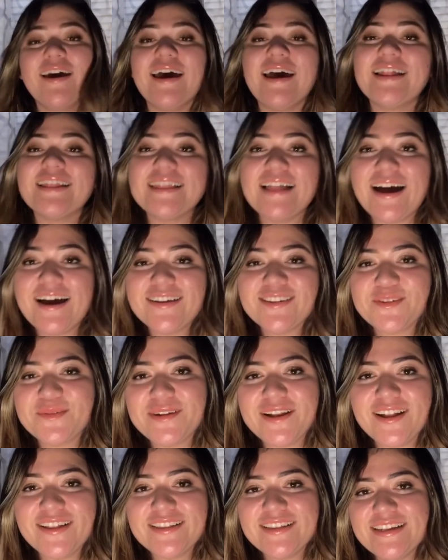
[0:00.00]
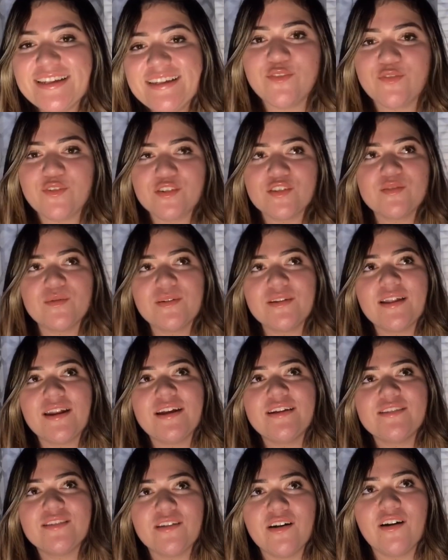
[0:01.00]
And last but not least, the first one that
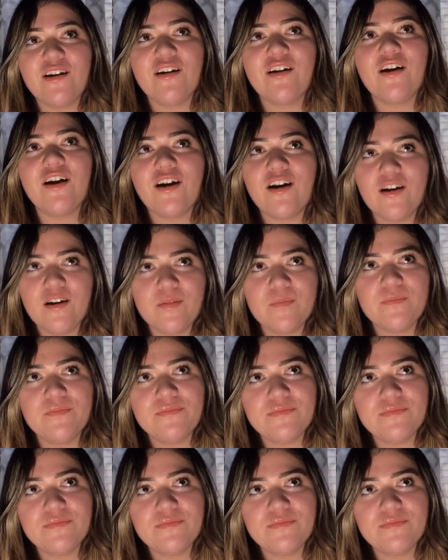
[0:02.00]
I saw